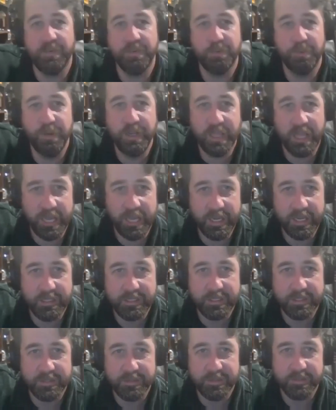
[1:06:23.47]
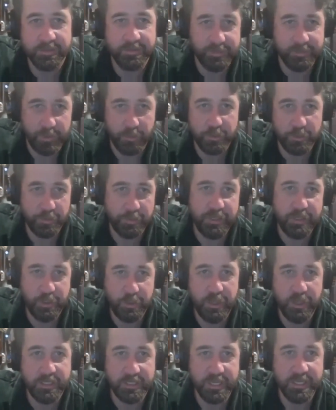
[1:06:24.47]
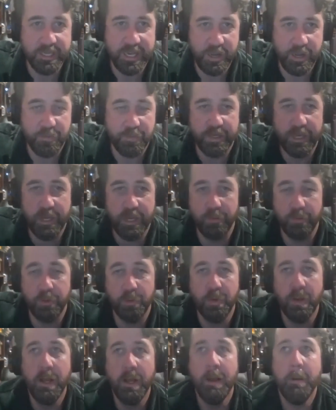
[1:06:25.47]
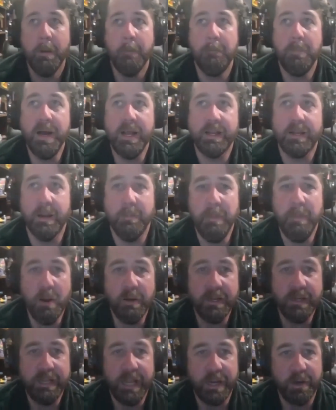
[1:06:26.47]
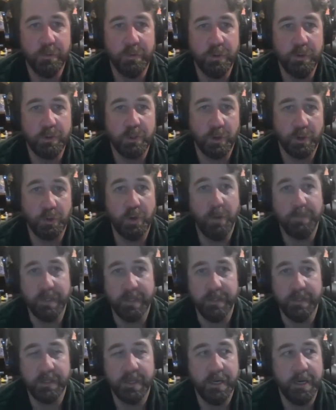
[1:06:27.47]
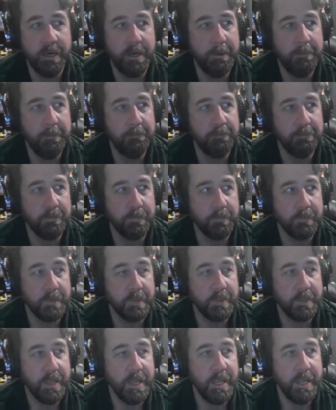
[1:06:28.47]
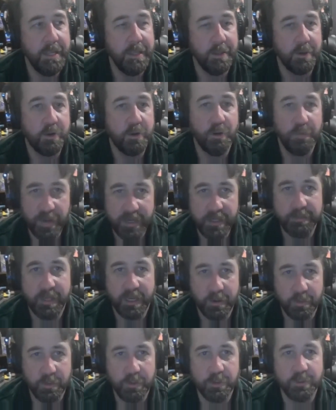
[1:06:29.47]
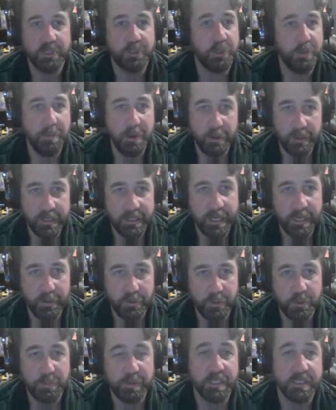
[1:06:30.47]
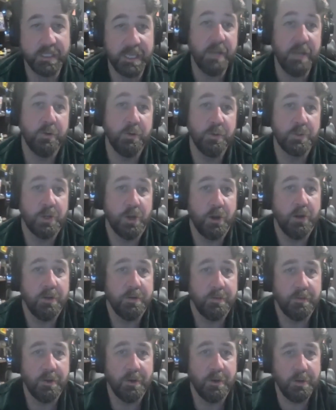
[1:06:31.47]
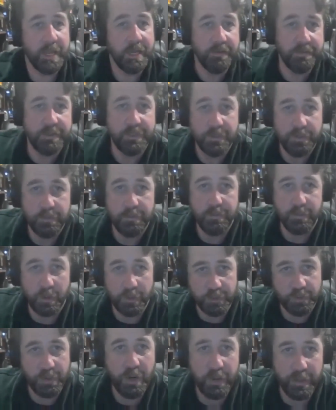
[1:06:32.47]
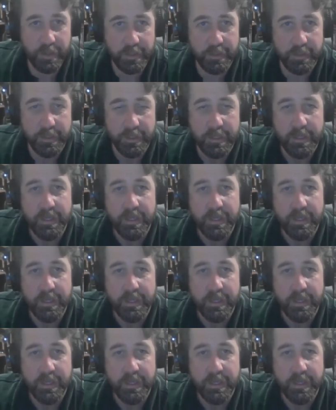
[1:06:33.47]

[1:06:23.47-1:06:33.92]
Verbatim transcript: have three legs, you know, which would be two legs and a tail for a kangaroo. But American kangaroos are cryptids. Um, they they're called phantom kangaroos. They're called American kangaroos because kangaroos aren't are native to Australia.